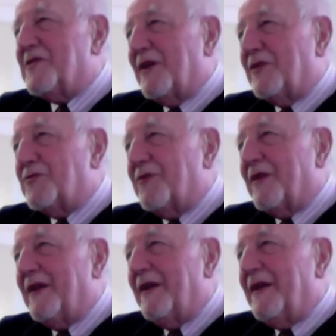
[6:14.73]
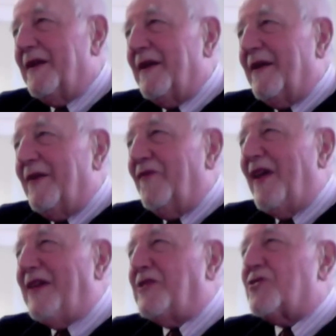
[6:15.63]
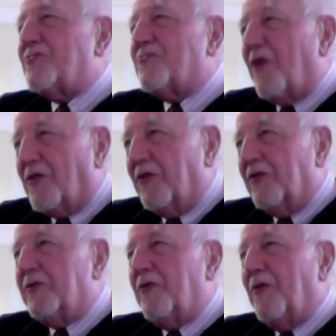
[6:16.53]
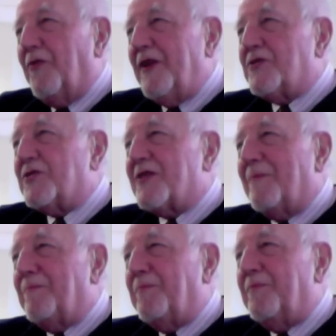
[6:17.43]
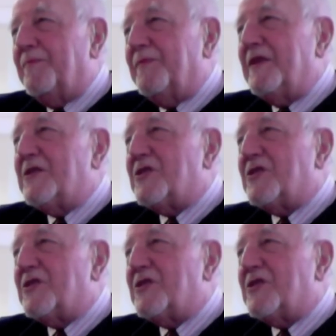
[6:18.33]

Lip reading: Now, if you look at English tort law in the 19th century,